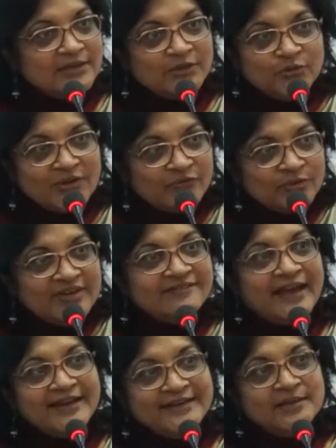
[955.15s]
you have to
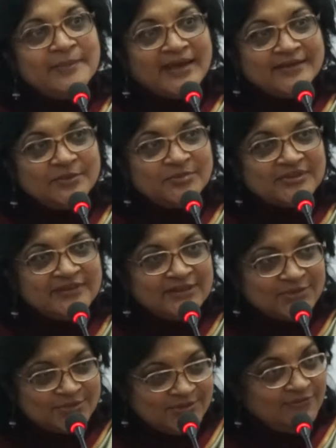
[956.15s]
divide it by the
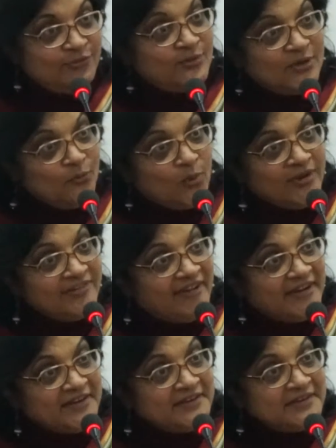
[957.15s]
privilege, if you can
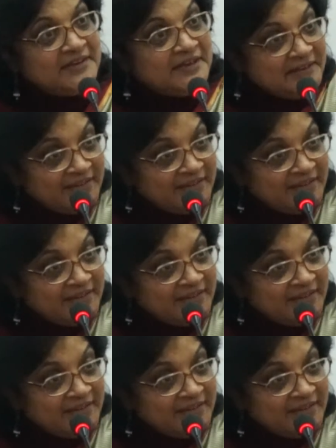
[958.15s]
quantify it.